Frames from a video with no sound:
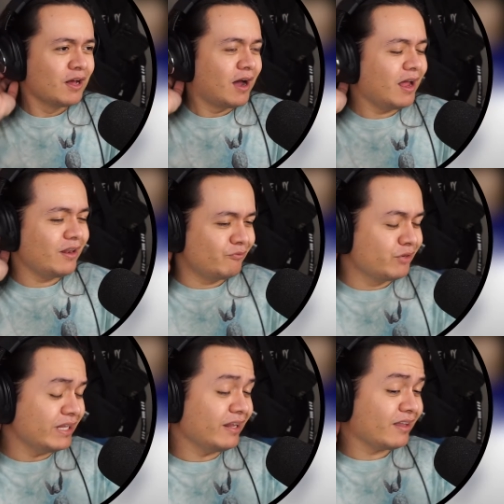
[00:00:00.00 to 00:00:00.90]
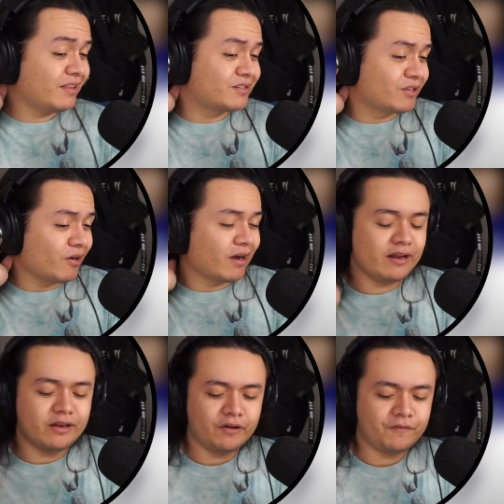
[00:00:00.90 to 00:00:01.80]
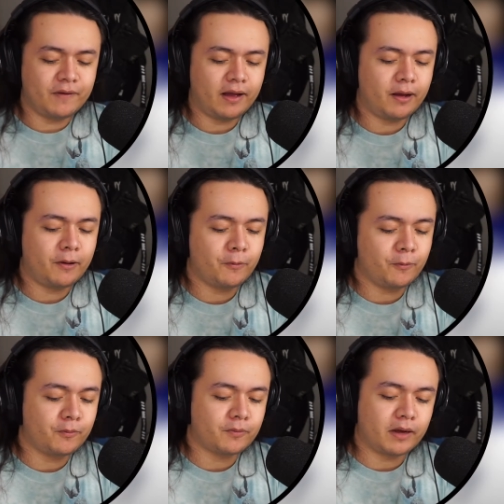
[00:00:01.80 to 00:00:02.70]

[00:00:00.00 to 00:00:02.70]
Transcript: I really like this song. I love how